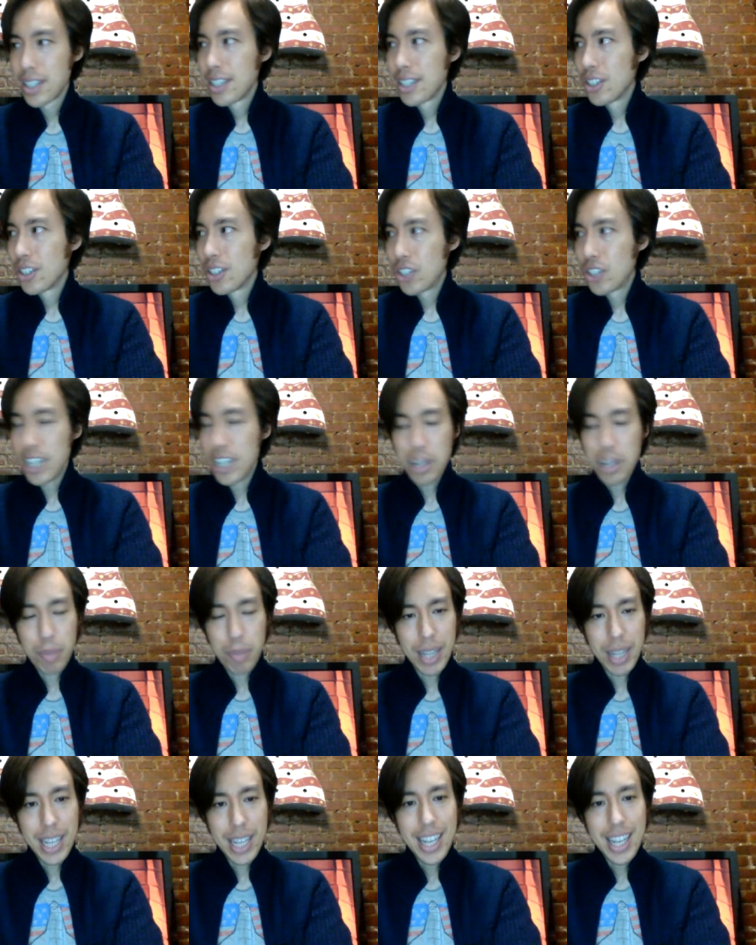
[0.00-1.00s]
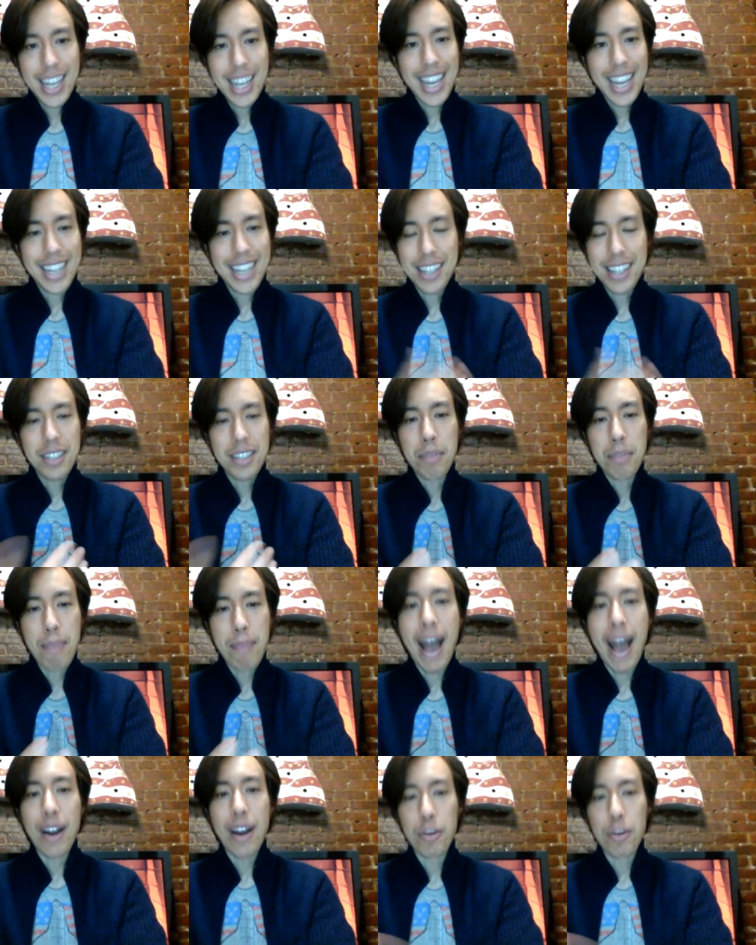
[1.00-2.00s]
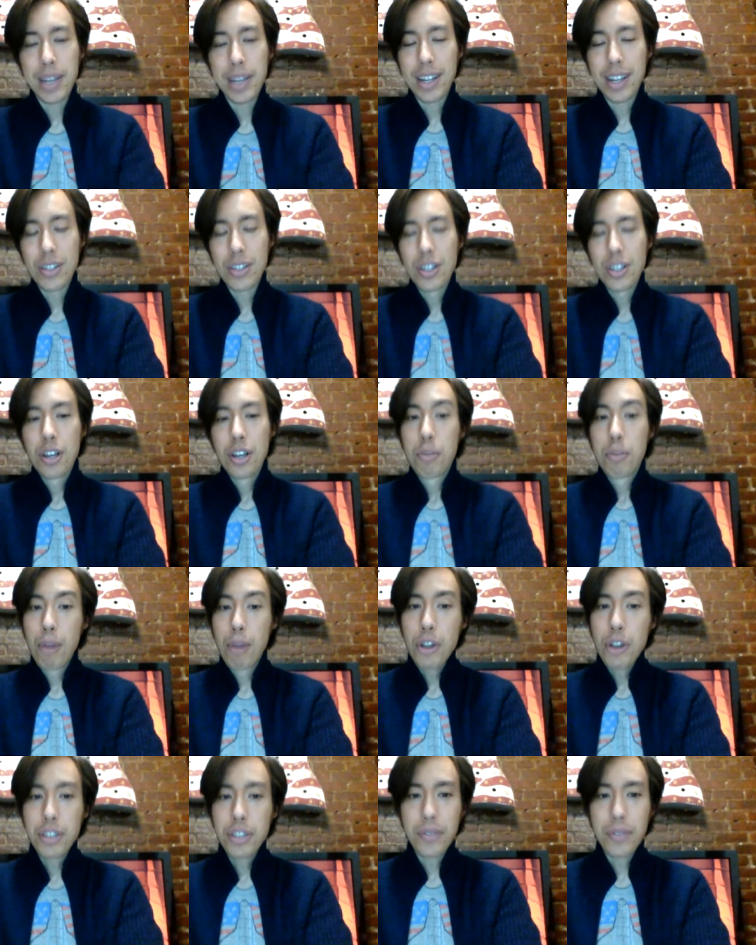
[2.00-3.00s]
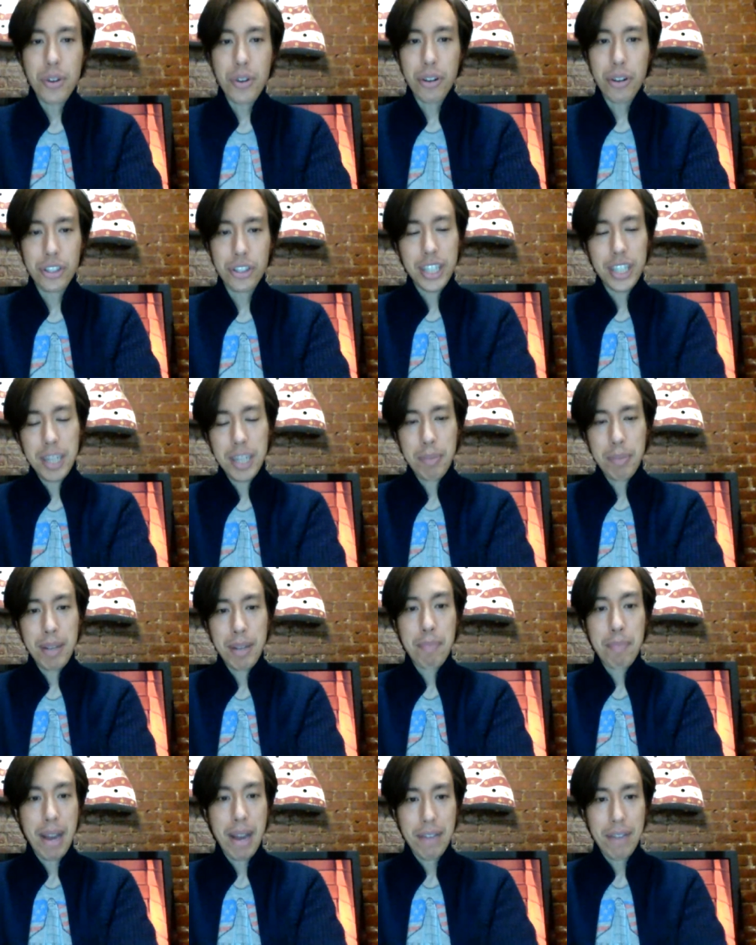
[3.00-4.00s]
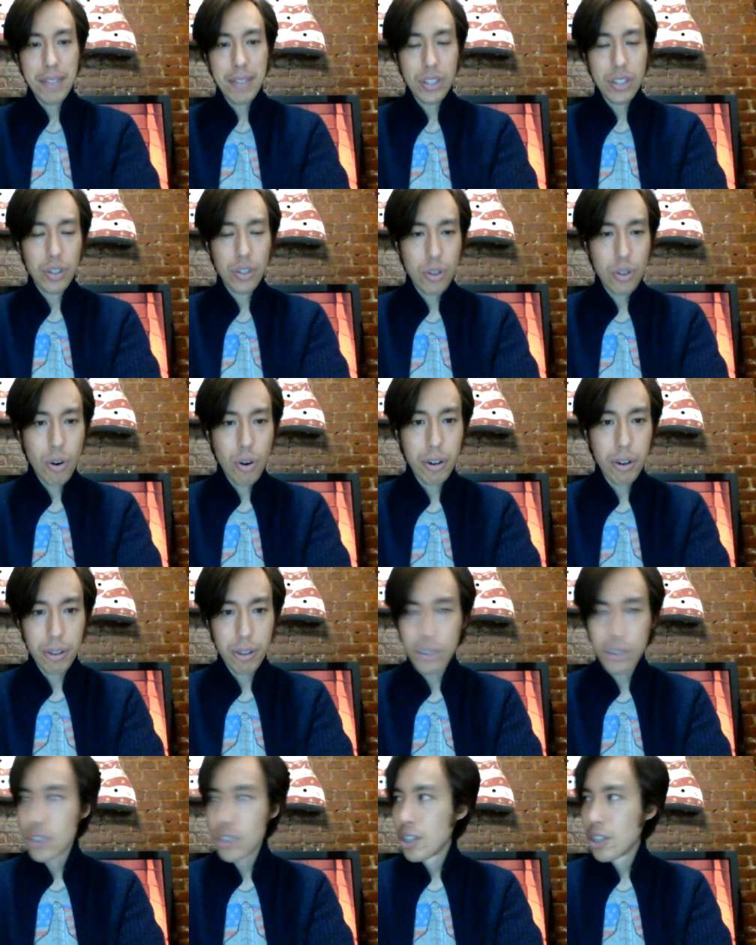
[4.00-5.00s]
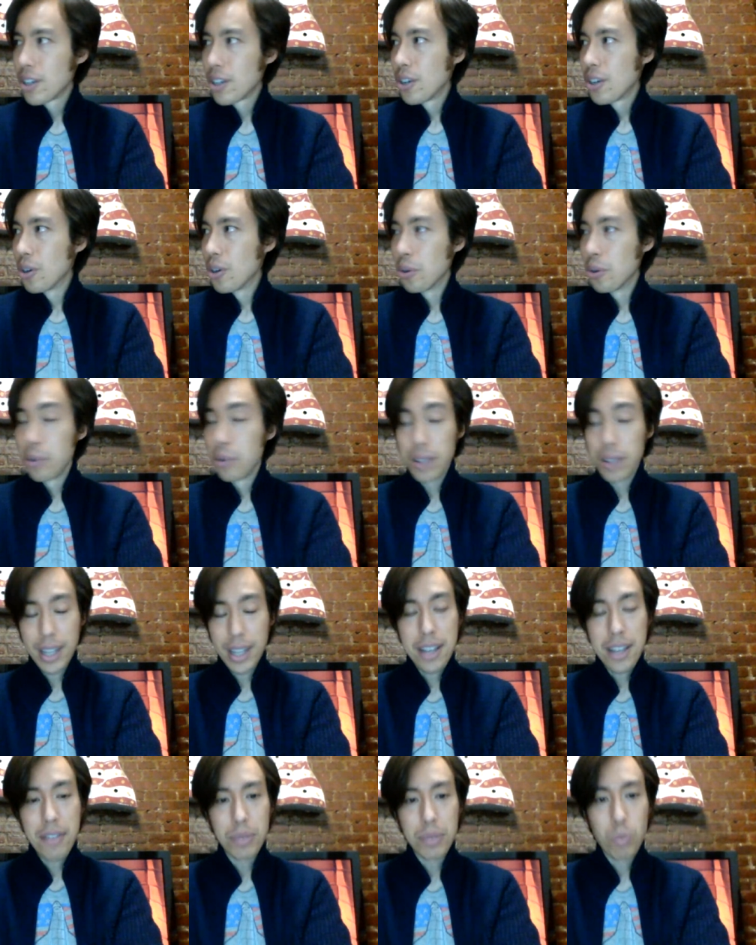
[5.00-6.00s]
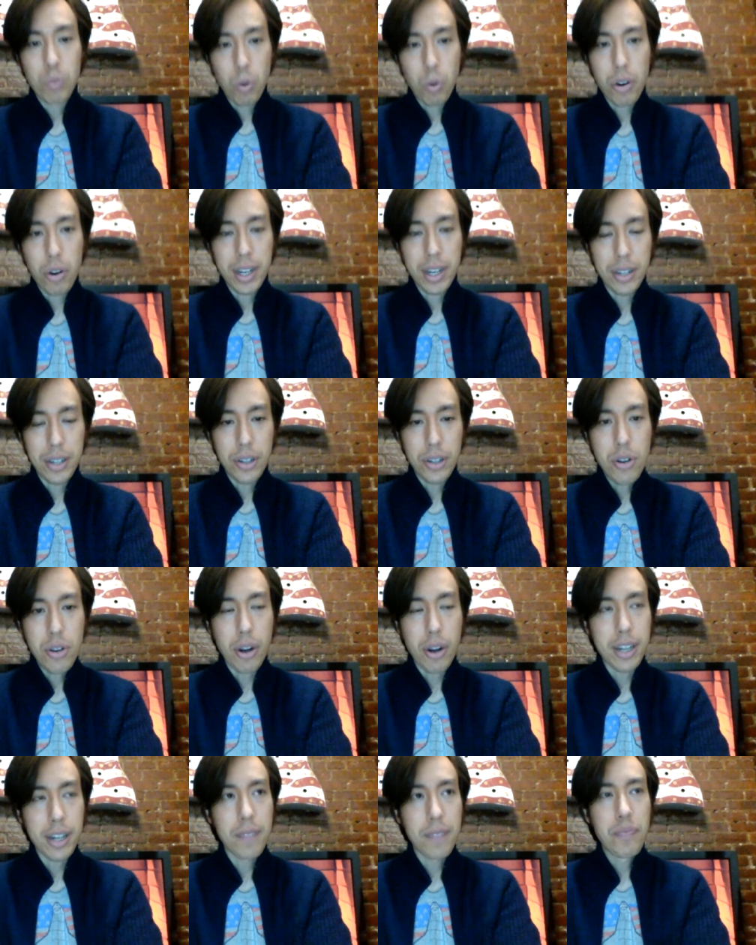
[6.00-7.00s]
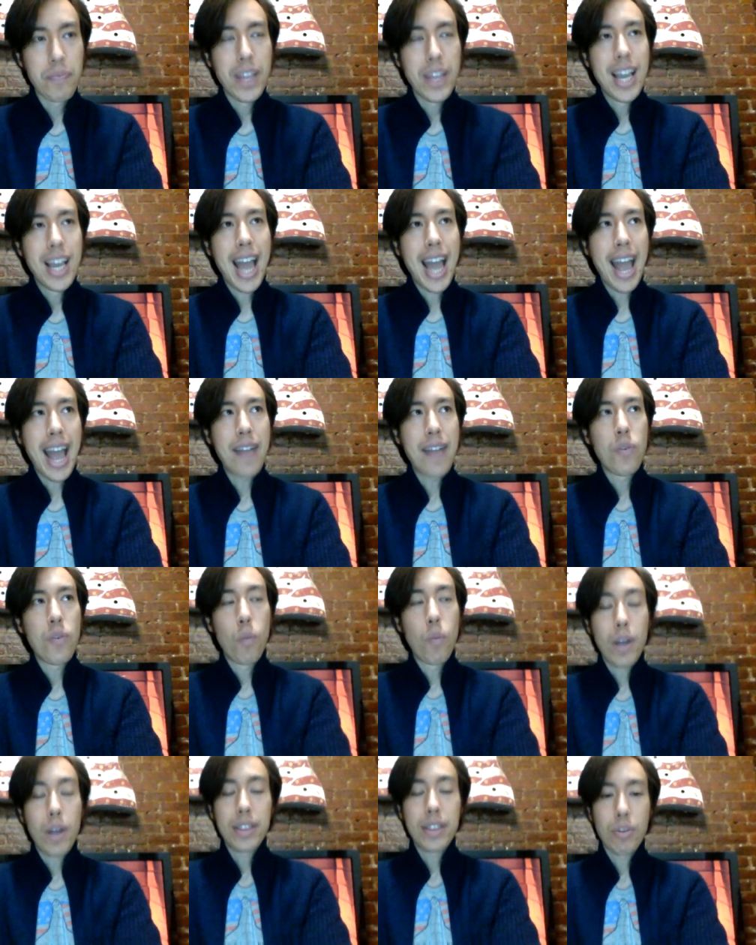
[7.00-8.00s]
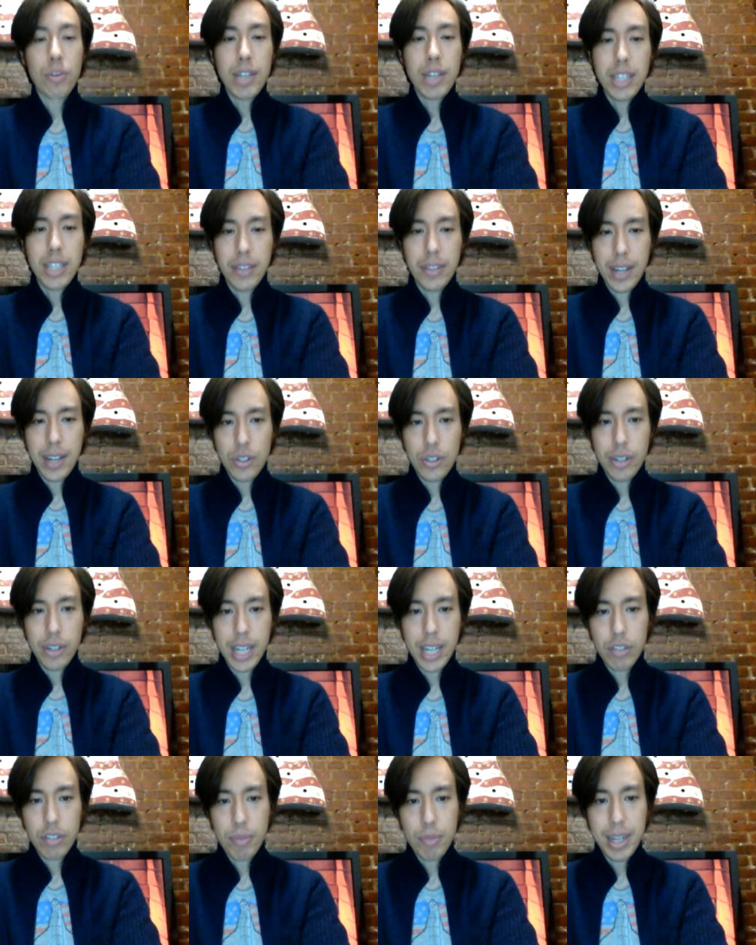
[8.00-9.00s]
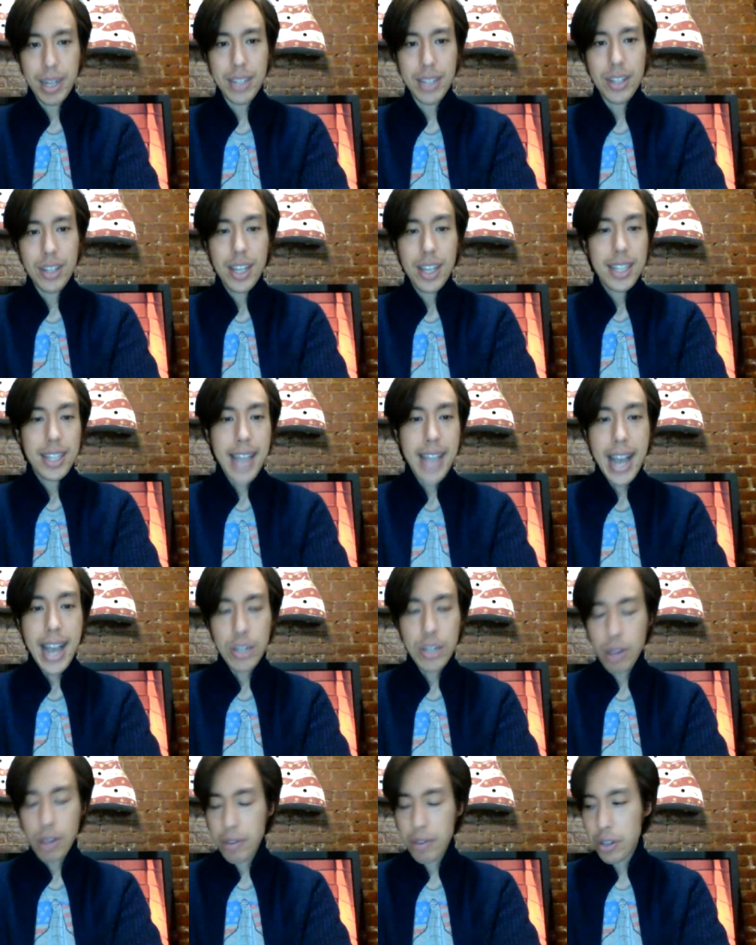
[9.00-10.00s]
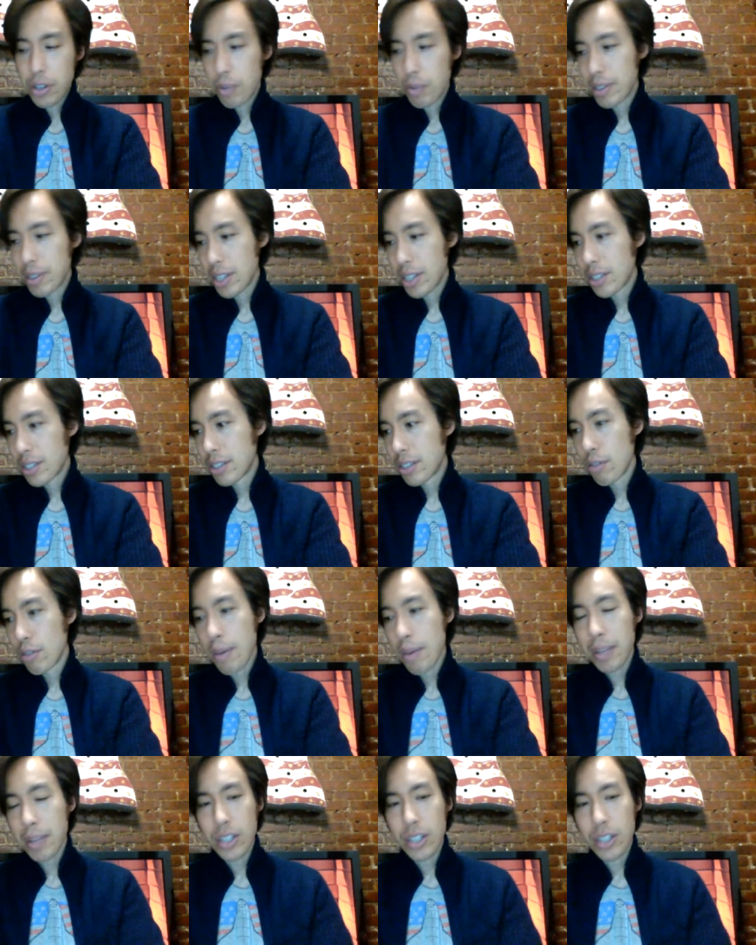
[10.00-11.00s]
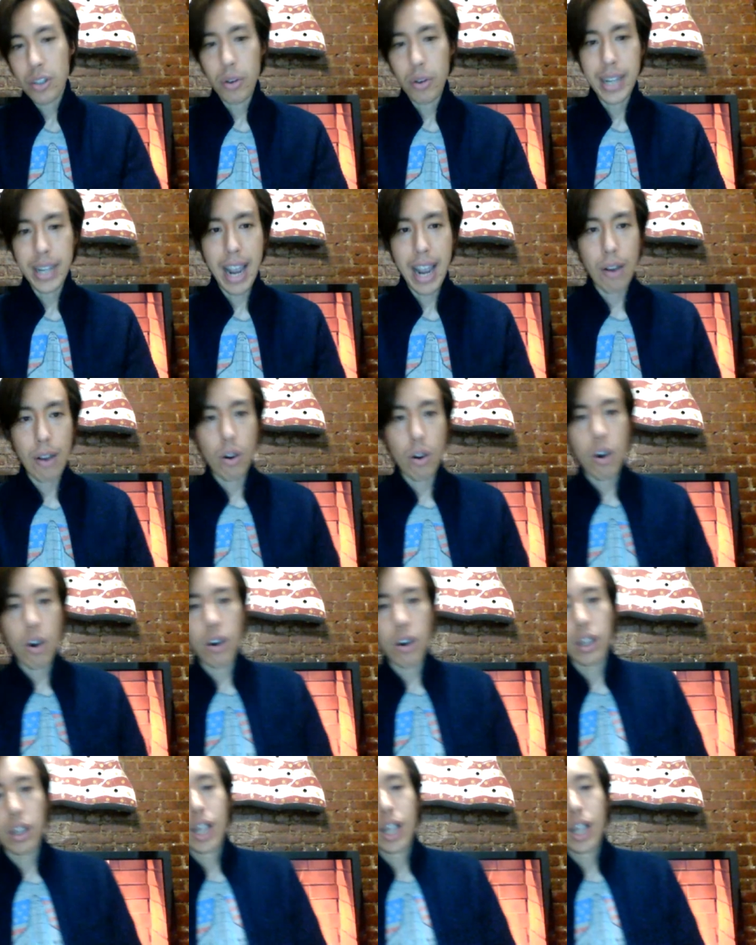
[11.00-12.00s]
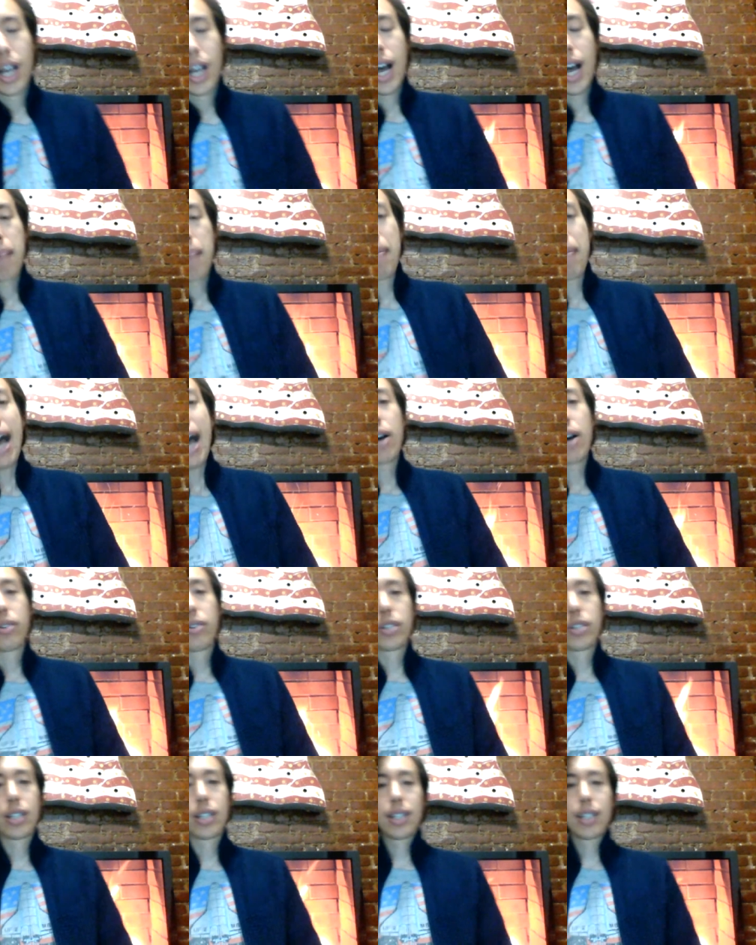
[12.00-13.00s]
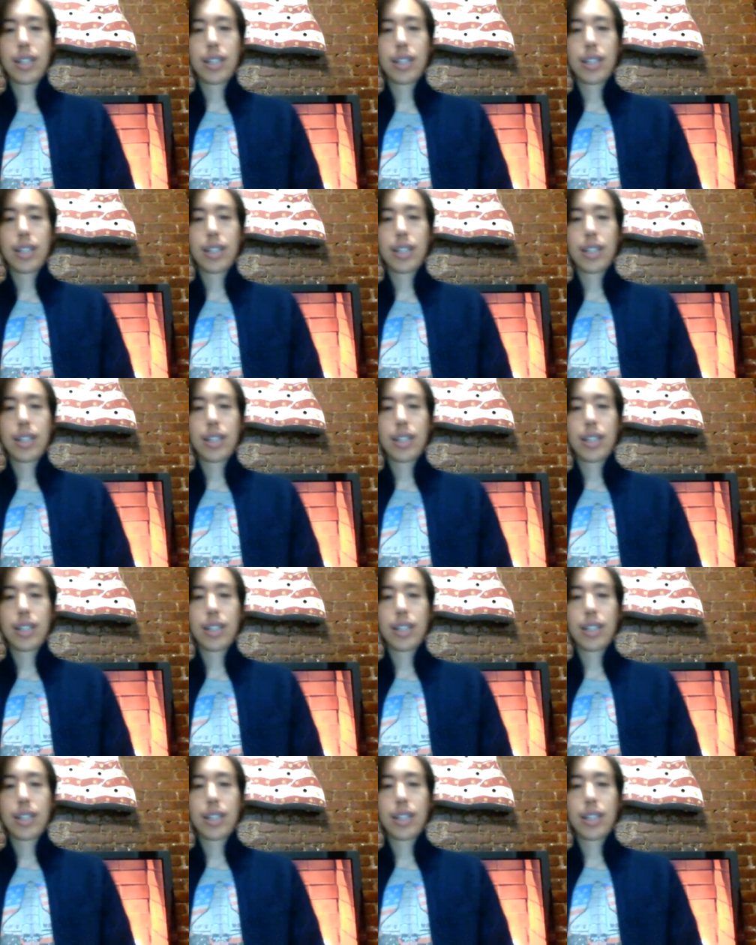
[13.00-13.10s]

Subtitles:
GDP, it doesn't matter, because most of New York's GDP benefits New Yorkers who live and work in New York. And what the rest of the country gets from it is tax revenue. But since the Republicans don't care at all about